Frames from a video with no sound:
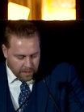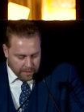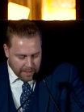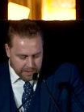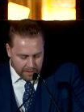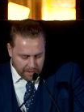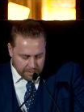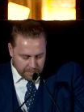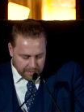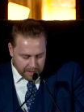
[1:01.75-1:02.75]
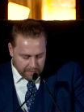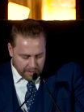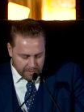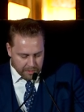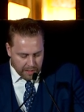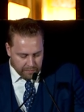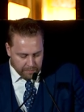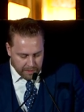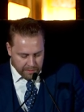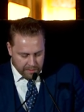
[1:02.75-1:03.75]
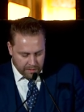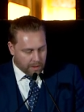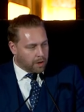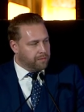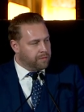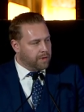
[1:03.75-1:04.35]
Nationalism has given us government of